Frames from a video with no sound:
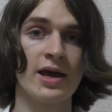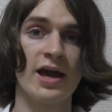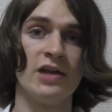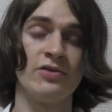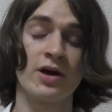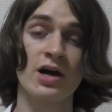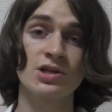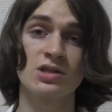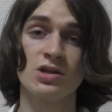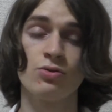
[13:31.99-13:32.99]
And if you
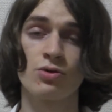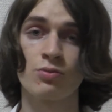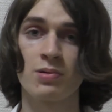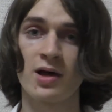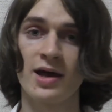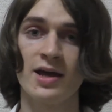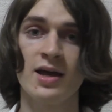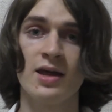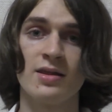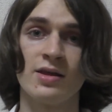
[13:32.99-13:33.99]
ask that you want to apply,
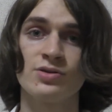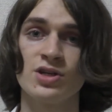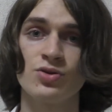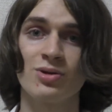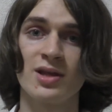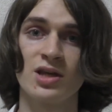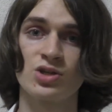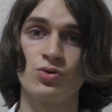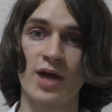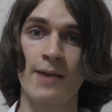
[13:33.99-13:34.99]
then they'll send you a link
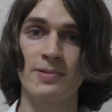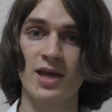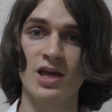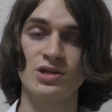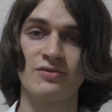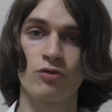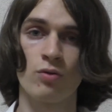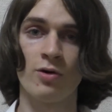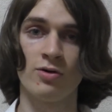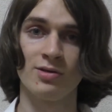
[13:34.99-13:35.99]
to an application
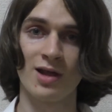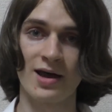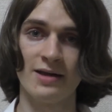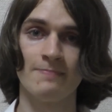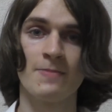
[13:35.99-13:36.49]
form online.